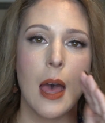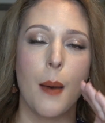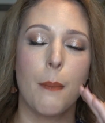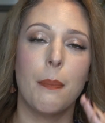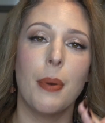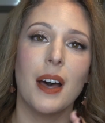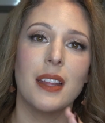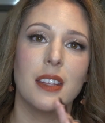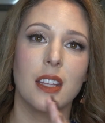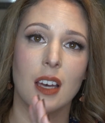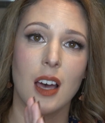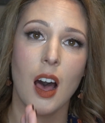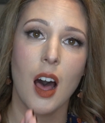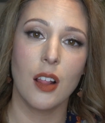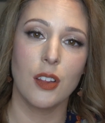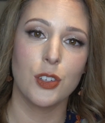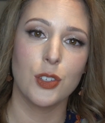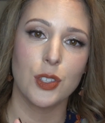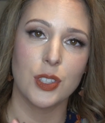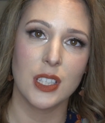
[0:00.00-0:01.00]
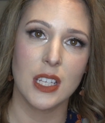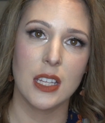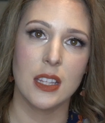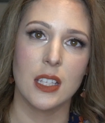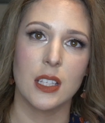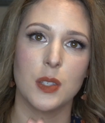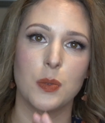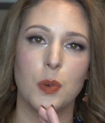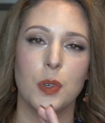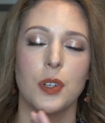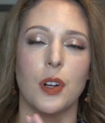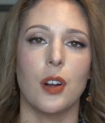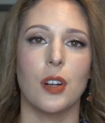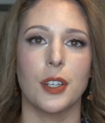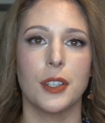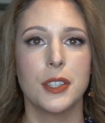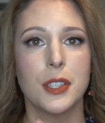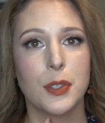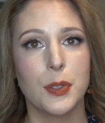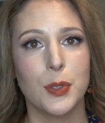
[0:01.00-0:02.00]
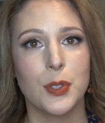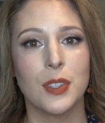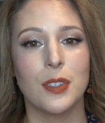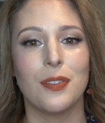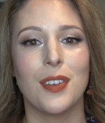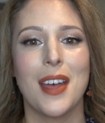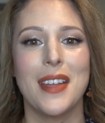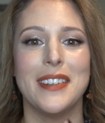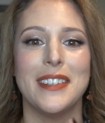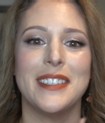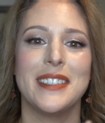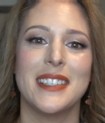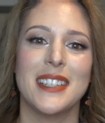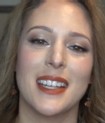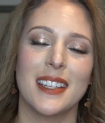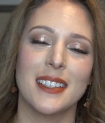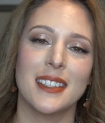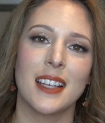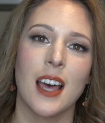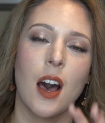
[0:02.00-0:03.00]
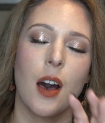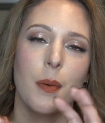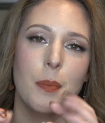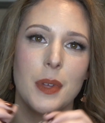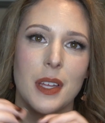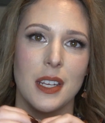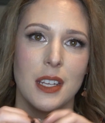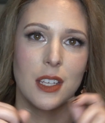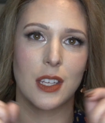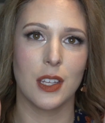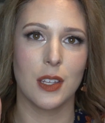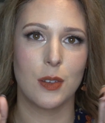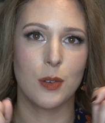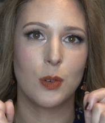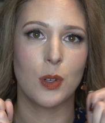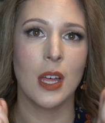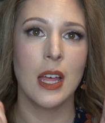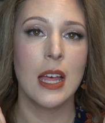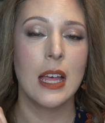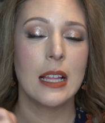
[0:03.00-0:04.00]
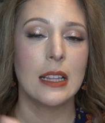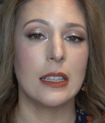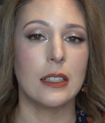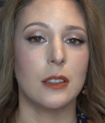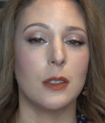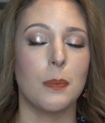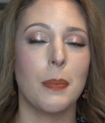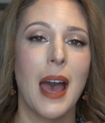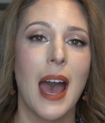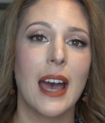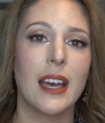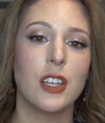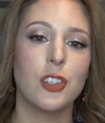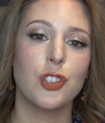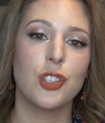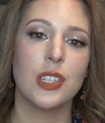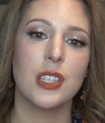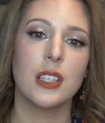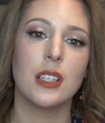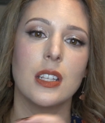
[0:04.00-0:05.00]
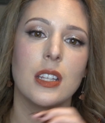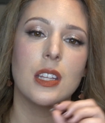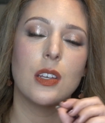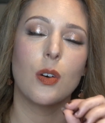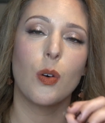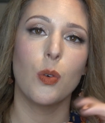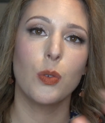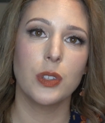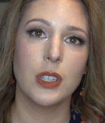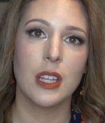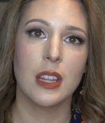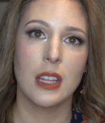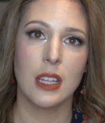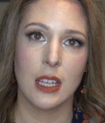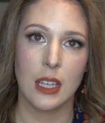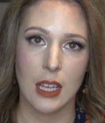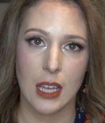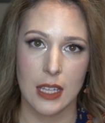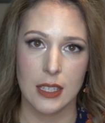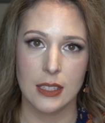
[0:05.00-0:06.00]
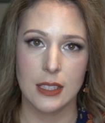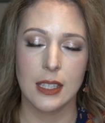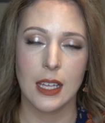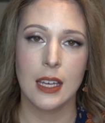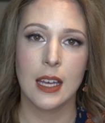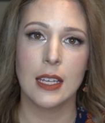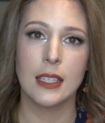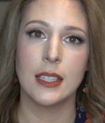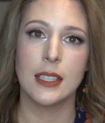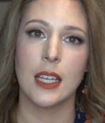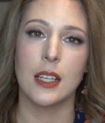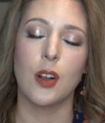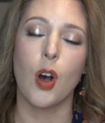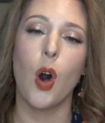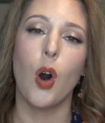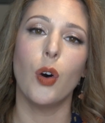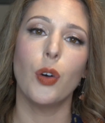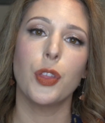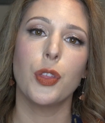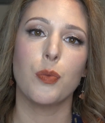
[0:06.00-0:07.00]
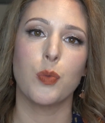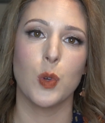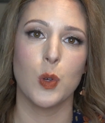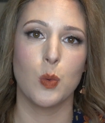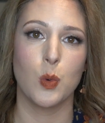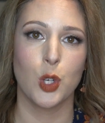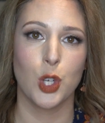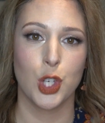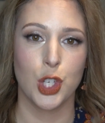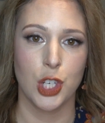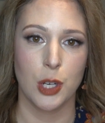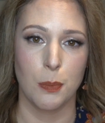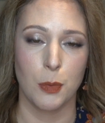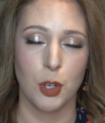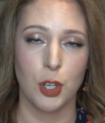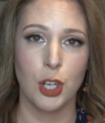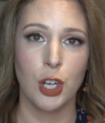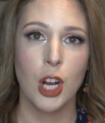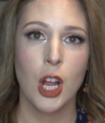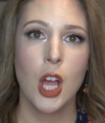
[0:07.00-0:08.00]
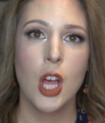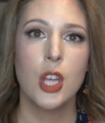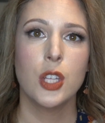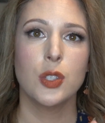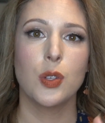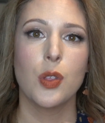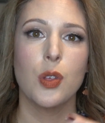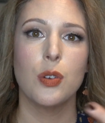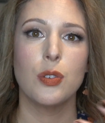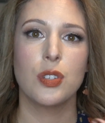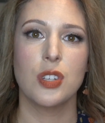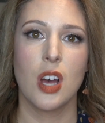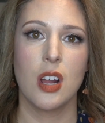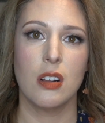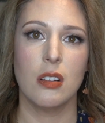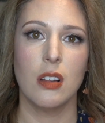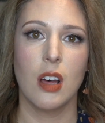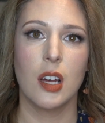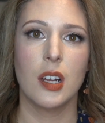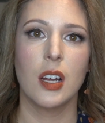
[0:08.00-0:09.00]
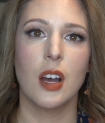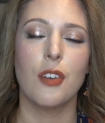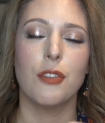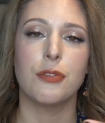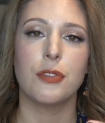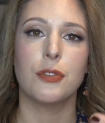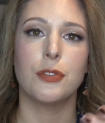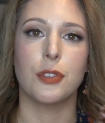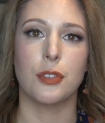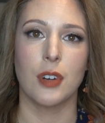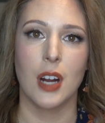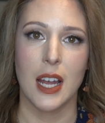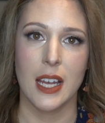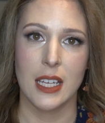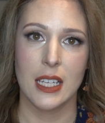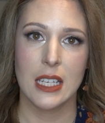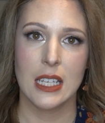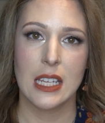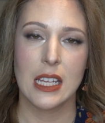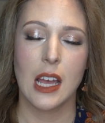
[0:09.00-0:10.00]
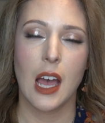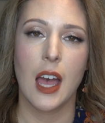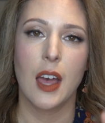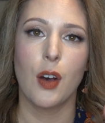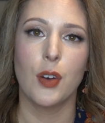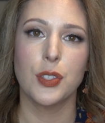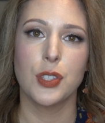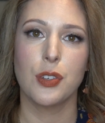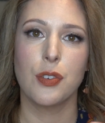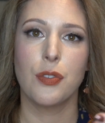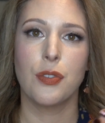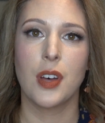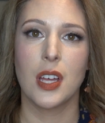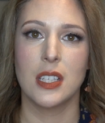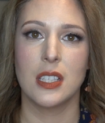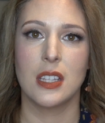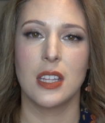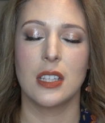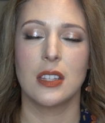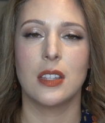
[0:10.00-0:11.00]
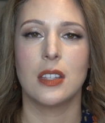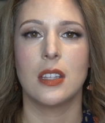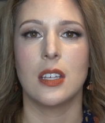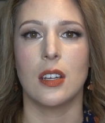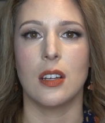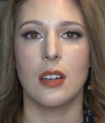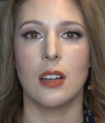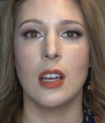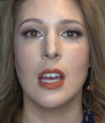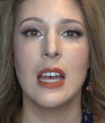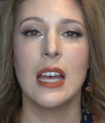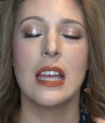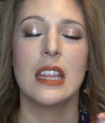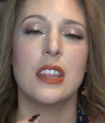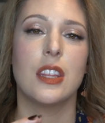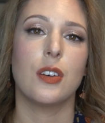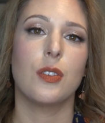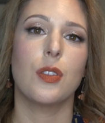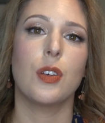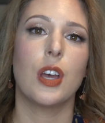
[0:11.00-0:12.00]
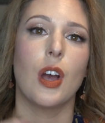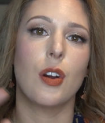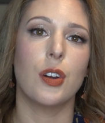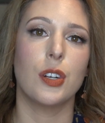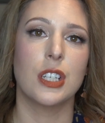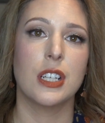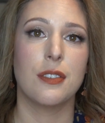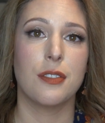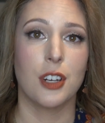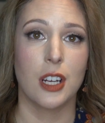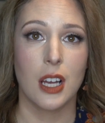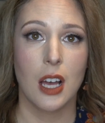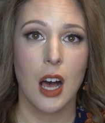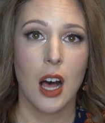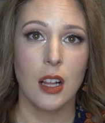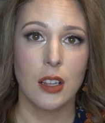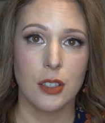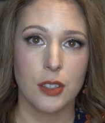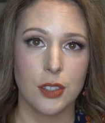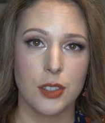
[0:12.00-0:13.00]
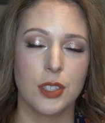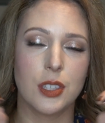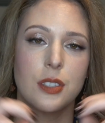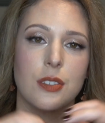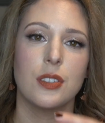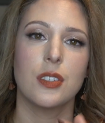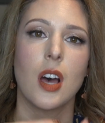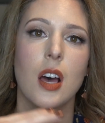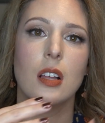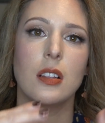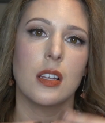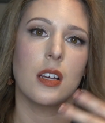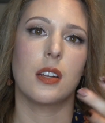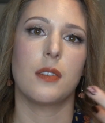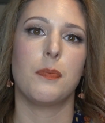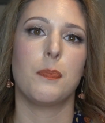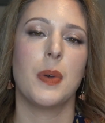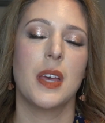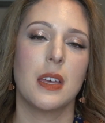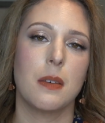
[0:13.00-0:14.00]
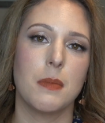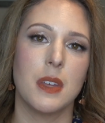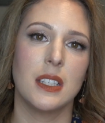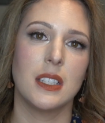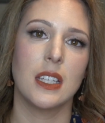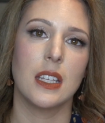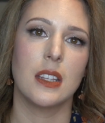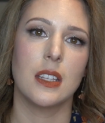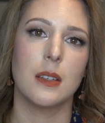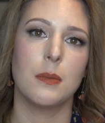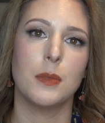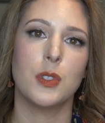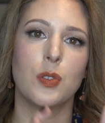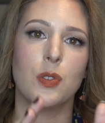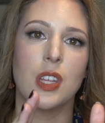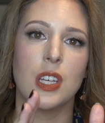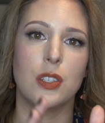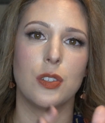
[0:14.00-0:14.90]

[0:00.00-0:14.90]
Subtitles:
but the colors in this one are exclusive, and it does come in a cute little packaging. The only thing is, like I said, all 3 were shimmer, so there's not a lot of variety. I also find that though they are different colors, there's not a lot of pigment in them, so they